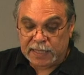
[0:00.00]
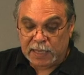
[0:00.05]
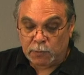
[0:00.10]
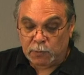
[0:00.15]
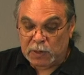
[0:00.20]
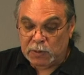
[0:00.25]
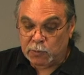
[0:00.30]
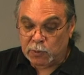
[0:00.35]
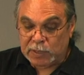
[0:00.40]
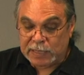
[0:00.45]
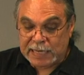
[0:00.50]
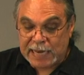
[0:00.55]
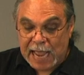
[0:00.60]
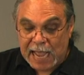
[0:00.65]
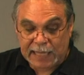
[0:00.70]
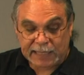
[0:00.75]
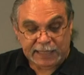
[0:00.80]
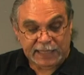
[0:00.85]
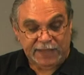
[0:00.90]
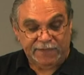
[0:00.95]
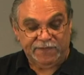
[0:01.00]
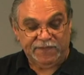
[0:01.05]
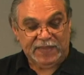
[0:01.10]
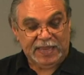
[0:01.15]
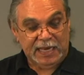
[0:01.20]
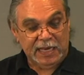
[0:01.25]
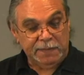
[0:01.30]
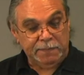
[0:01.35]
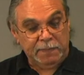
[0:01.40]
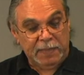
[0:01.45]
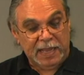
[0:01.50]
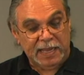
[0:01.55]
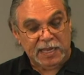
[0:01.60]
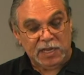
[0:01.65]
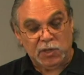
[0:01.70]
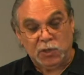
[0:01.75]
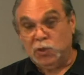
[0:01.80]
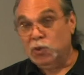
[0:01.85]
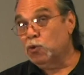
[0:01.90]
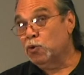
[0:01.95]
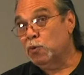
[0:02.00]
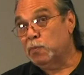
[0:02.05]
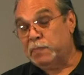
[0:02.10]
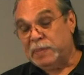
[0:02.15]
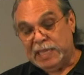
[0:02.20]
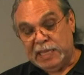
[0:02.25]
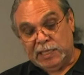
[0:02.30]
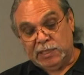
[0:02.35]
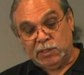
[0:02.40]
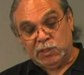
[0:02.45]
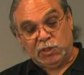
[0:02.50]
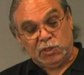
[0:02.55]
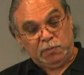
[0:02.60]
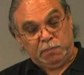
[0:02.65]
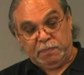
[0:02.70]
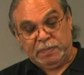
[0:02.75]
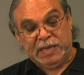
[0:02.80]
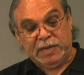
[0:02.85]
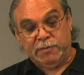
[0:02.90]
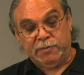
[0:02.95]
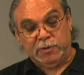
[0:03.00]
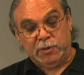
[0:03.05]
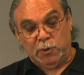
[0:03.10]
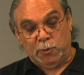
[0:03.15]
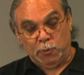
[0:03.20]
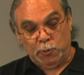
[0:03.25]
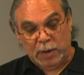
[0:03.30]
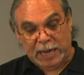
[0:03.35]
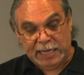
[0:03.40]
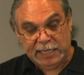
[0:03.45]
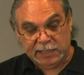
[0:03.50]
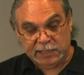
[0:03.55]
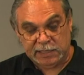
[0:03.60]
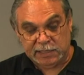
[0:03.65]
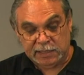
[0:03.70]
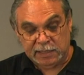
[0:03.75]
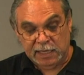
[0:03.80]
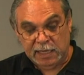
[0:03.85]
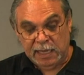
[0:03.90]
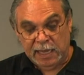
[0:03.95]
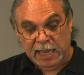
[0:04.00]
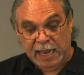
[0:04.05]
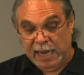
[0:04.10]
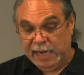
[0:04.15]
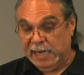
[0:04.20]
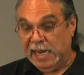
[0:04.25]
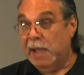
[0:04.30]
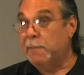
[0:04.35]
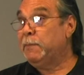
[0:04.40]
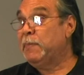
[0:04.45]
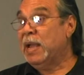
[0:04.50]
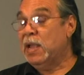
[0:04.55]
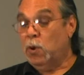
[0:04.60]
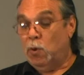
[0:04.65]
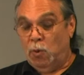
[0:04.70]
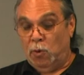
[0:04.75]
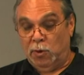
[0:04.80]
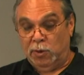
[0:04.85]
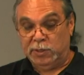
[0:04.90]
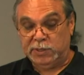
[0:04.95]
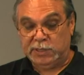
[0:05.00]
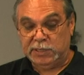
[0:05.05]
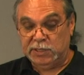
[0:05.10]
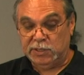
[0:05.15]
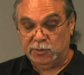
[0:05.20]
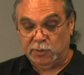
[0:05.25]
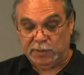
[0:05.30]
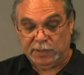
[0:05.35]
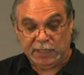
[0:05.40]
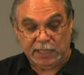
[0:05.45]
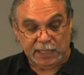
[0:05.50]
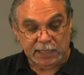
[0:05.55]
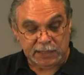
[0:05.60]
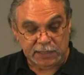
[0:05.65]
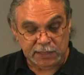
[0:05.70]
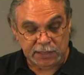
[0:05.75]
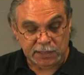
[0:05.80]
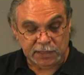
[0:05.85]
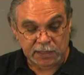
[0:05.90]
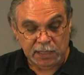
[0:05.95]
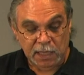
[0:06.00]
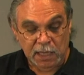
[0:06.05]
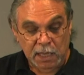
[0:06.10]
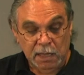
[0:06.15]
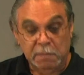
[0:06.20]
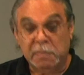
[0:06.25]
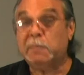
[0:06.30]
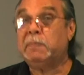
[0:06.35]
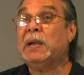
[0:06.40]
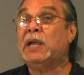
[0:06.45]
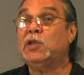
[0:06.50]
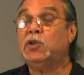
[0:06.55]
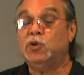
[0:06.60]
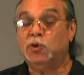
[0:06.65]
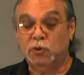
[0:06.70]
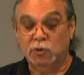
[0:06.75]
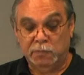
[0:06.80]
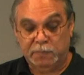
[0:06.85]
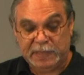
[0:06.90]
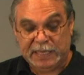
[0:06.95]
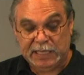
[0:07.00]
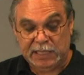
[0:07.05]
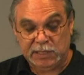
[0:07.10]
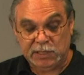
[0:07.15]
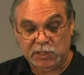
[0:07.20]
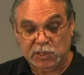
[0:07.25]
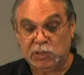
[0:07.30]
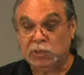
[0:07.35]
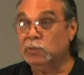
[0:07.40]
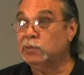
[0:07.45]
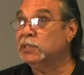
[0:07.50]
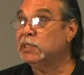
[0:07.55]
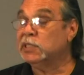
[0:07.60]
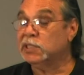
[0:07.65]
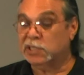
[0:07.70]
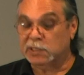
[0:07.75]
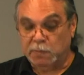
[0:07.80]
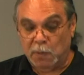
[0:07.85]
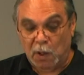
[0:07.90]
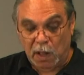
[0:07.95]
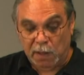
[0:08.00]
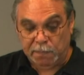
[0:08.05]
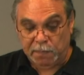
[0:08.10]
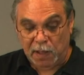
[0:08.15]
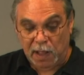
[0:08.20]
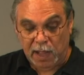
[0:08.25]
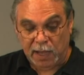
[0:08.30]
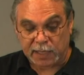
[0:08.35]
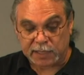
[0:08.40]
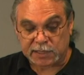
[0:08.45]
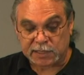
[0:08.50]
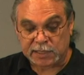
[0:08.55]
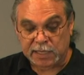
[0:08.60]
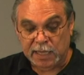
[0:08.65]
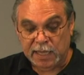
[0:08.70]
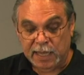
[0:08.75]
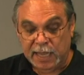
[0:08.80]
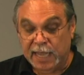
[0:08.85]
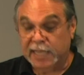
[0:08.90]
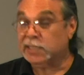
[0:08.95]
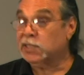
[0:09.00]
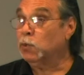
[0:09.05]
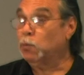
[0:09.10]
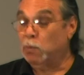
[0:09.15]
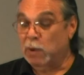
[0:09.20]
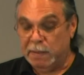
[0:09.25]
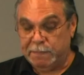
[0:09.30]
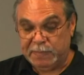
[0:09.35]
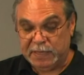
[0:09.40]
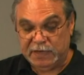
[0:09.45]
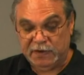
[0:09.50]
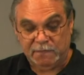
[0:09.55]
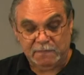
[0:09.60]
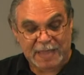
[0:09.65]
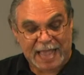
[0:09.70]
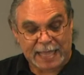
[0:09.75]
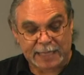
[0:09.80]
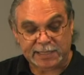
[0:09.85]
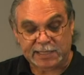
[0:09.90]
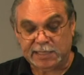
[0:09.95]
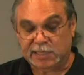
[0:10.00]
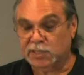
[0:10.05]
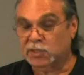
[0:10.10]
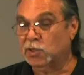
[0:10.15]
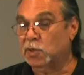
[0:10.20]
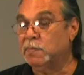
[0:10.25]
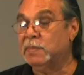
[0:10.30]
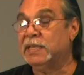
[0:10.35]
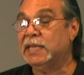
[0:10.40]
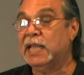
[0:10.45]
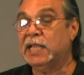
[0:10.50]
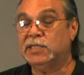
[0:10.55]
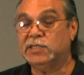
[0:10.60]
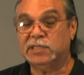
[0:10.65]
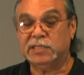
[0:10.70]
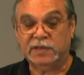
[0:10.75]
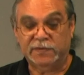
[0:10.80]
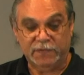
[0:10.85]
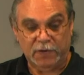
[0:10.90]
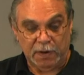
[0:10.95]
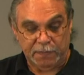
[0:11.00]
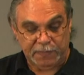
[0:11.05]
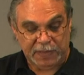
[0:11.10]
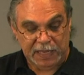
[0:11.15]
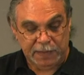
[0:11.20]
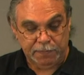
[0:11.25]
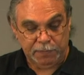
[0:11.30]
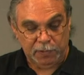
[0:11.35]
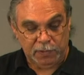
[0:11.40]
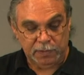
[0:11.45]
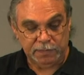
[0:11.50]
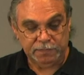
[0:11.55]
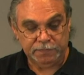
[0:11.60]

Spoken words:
that we were not defeated by a European superior race, and not by horses or guns, but by Europeans using smallpox as a weapon of mass extermination of our people.